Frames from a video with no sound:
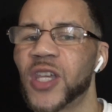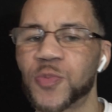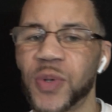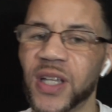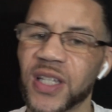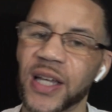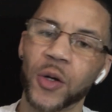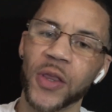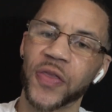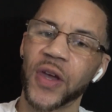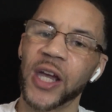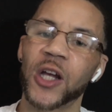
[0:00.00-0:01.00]
this because I know
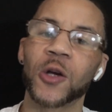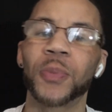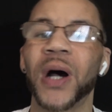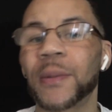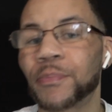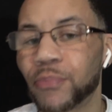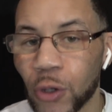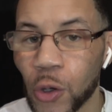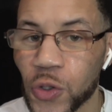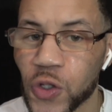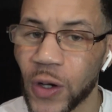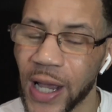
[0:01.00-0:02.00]
that the AirPod
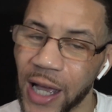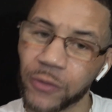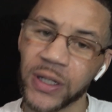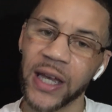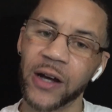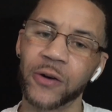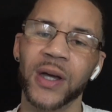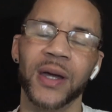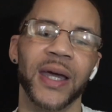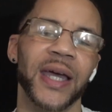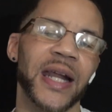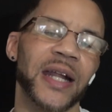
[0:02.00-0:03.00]
Pros are out now,
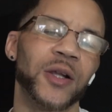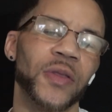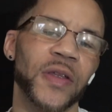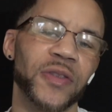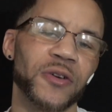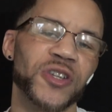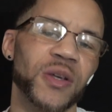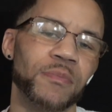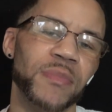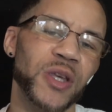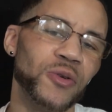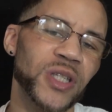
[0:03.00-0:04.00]
and I know that there's
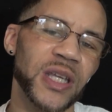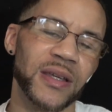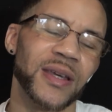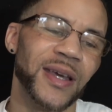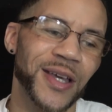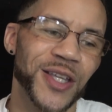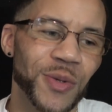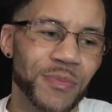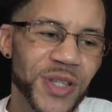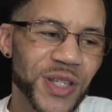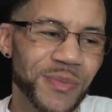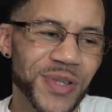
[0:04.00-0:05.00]
some music,
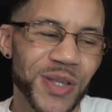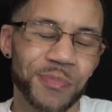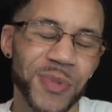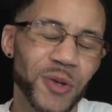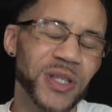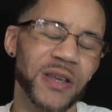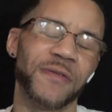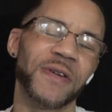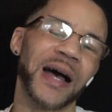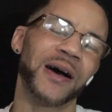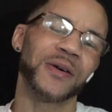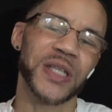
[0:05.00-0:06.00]
some music
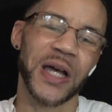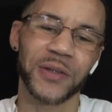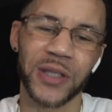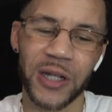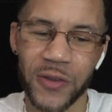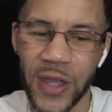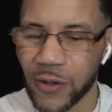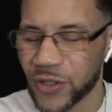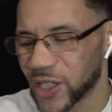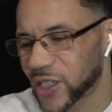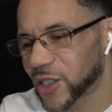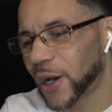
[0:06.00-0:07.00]
files out there that are
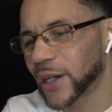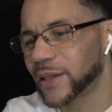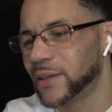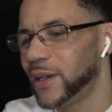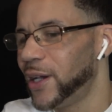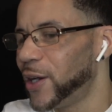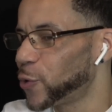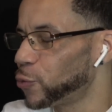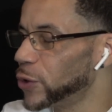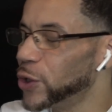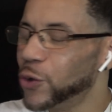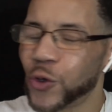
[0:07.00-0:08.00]
just talking
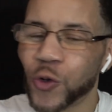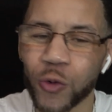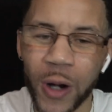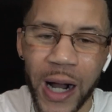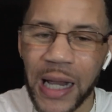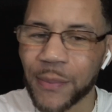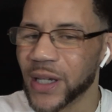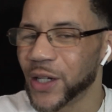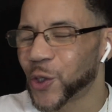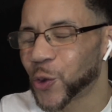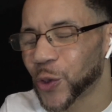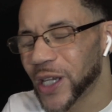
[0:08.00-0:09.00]
real grimy
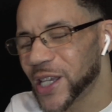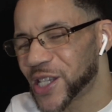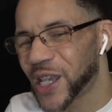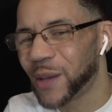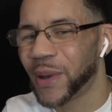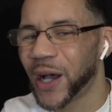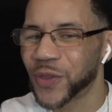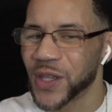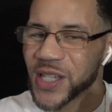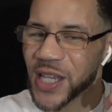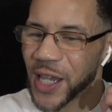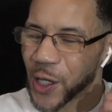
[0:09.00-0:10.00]
and greasy about
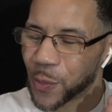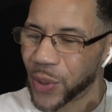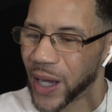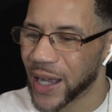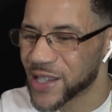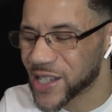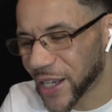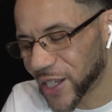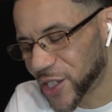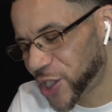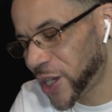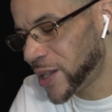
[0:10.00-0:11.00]
these AirPods
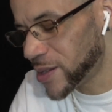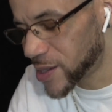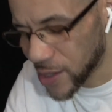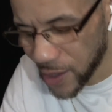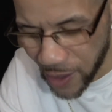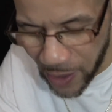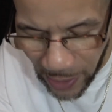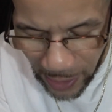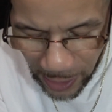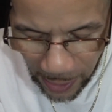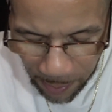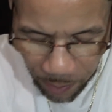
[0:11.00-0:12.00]
second gens.
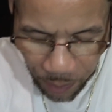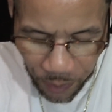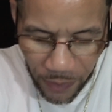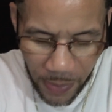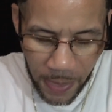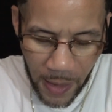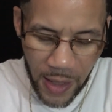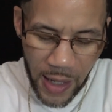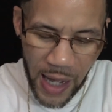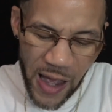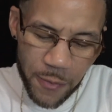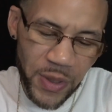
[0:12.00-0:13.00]

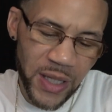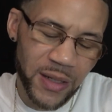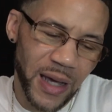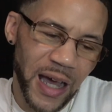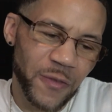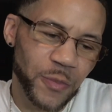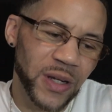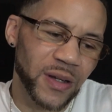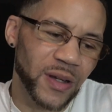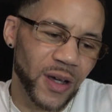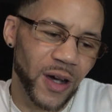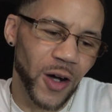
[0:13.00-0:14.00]
I've
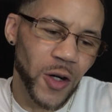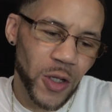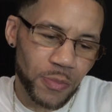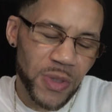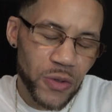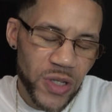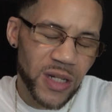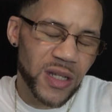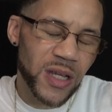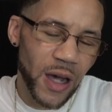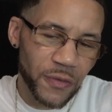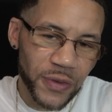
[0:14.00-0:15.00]
been on music
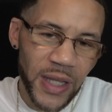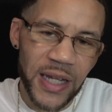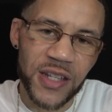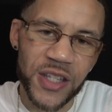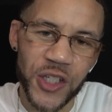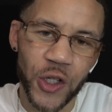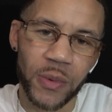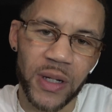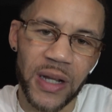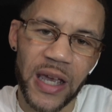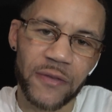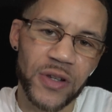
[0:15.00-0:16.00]
tough, ladies and
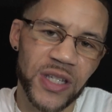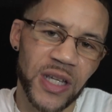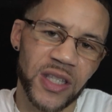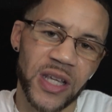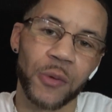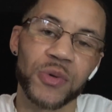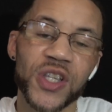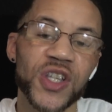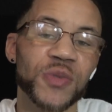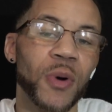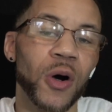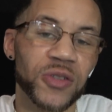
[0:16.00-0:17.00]
gentlemen, ever since that I was a
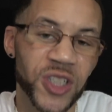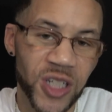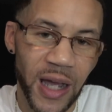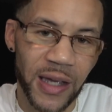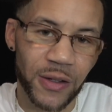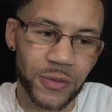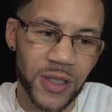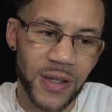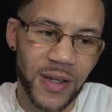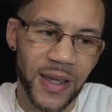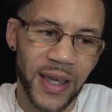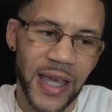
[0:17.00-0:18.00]
small child.
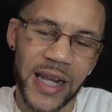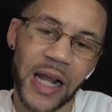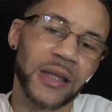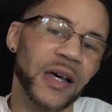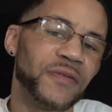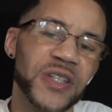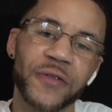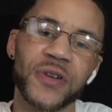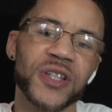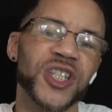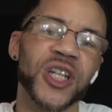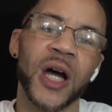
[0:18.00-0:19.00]
And I love
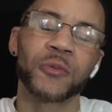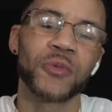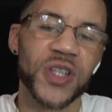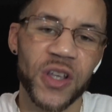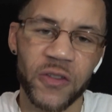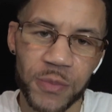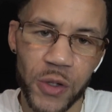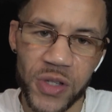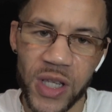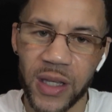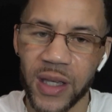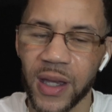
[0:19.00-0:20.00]
different genres of
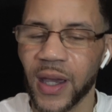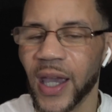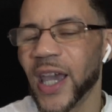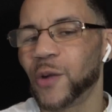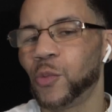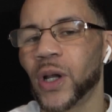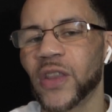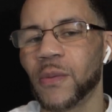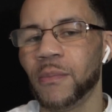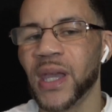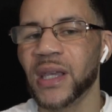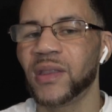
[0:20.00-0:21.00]
music. And one of the
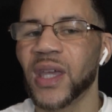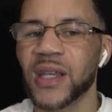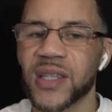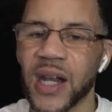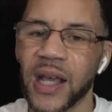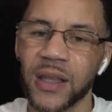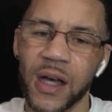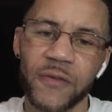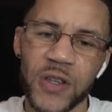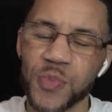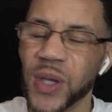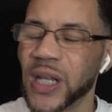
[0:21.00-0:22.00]
main things that I
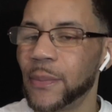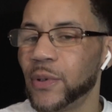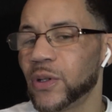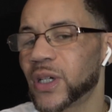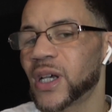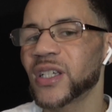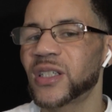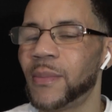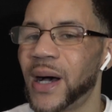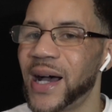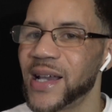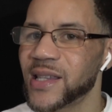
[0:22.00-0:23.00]
love is being able to
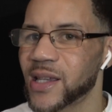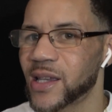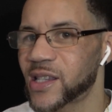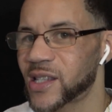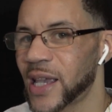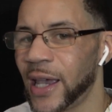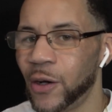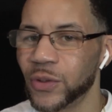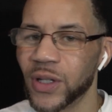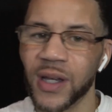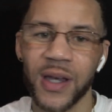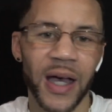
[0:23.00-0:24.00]
customize
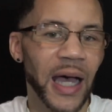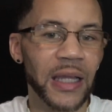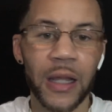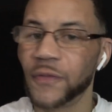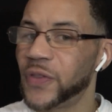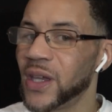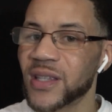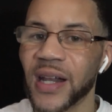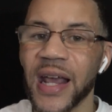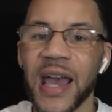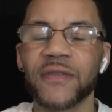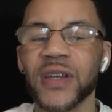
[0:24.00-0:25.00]
sound. I love things
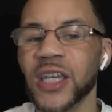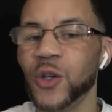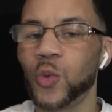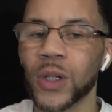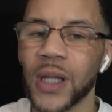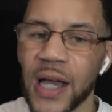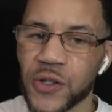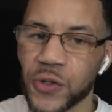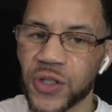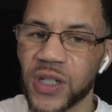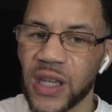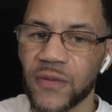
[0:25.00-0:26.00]
that have
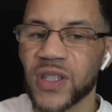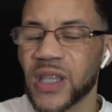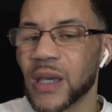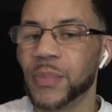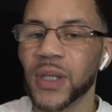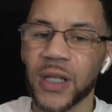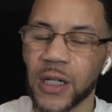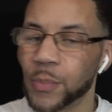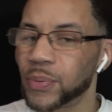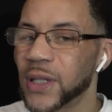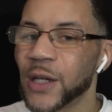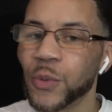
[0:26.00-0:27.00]
equalizers to give us the ability to
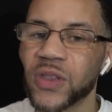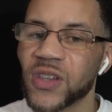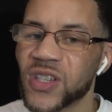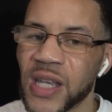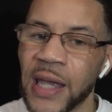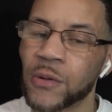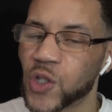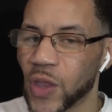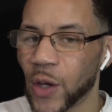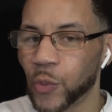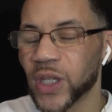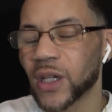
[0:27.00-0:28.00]
play with the sound so
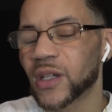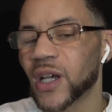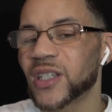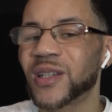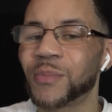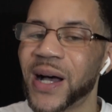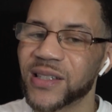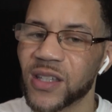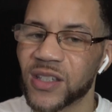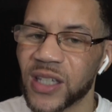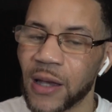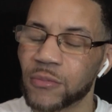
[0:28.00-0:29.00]
that we can customize
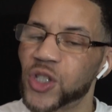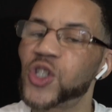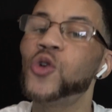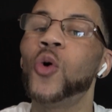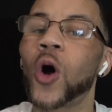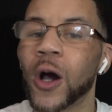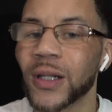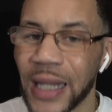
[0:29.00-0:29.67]
the sound to our